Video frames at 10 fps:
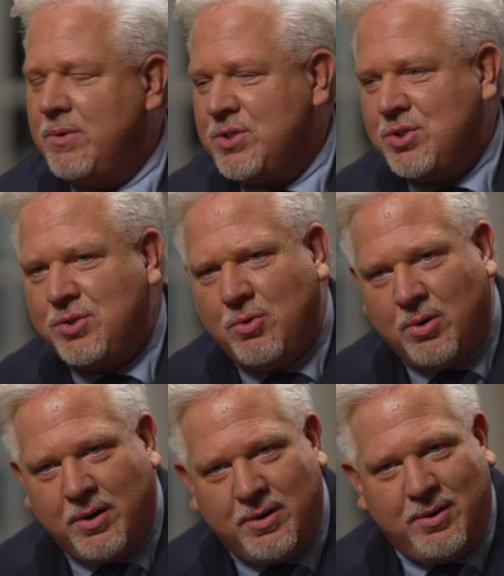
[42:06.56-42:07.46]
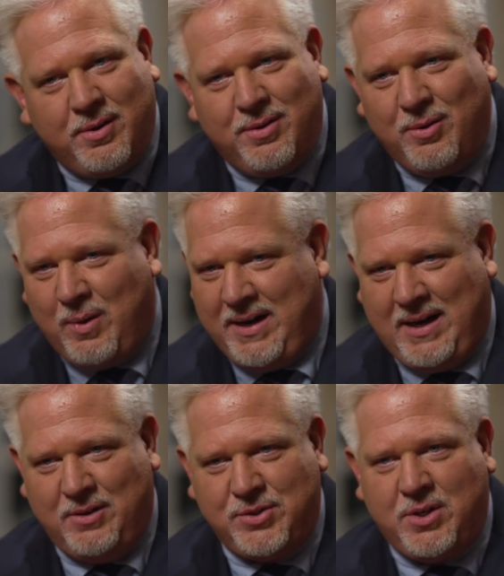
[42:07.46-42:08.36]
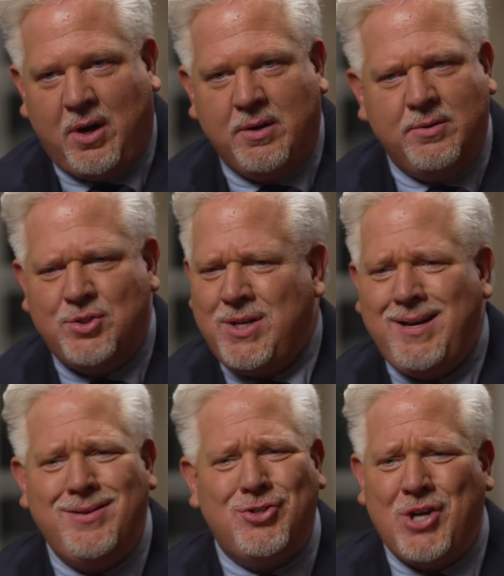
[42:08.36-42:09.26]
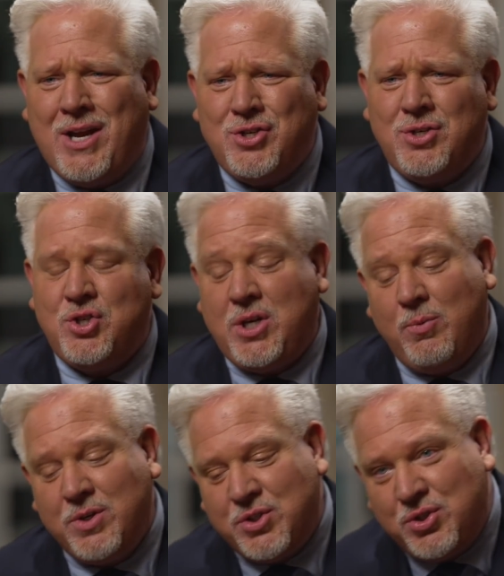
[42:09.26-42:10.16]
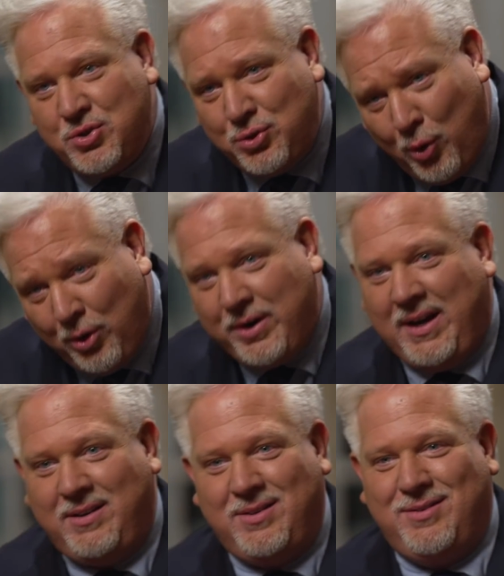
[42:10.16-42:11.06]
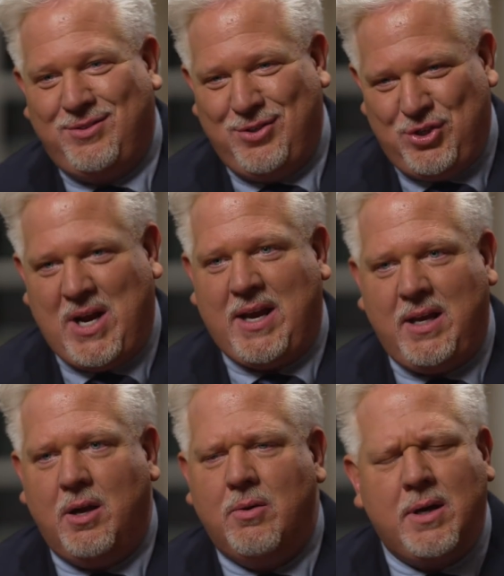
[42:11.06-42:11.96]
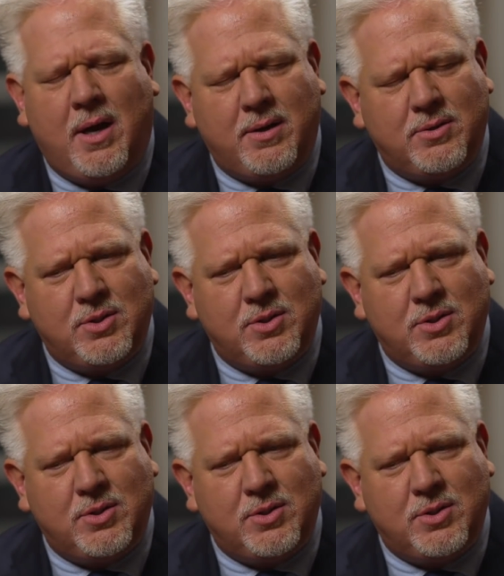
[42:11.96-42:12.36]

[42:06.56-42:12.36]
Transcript: restored the White House garden. She didn't change it. She restored it to Jackie O and got